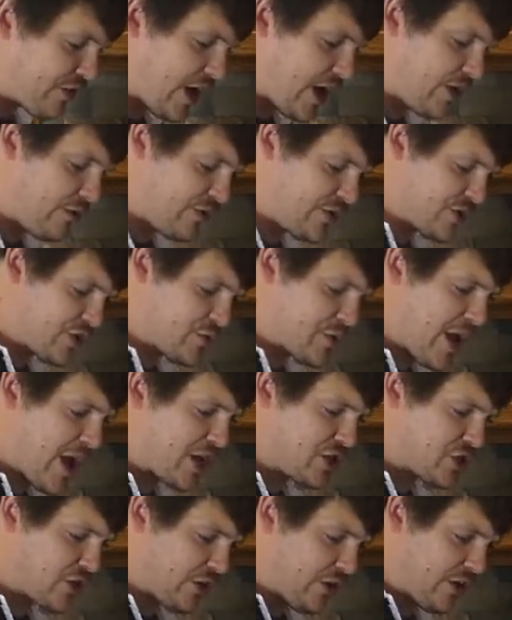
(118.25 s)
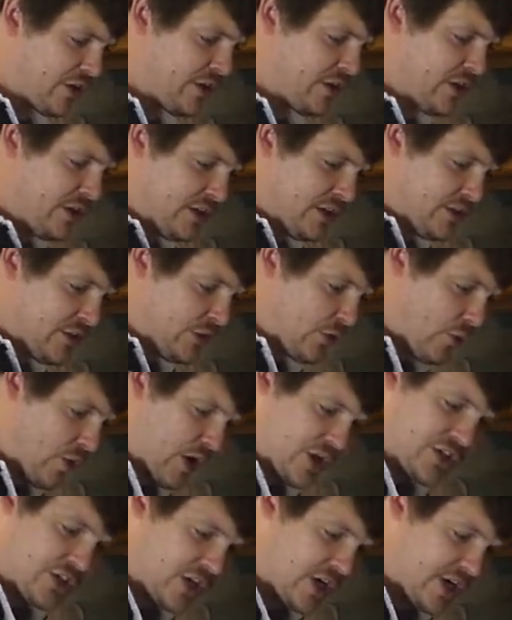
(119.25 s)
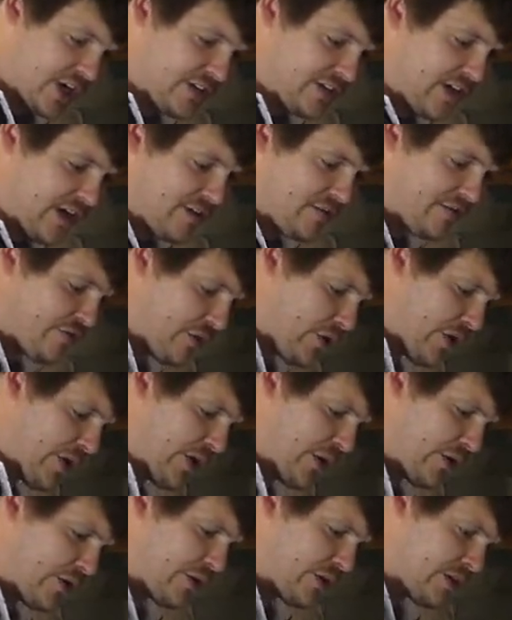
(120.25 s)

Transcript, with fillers: fine with the spatula. The work's already done for you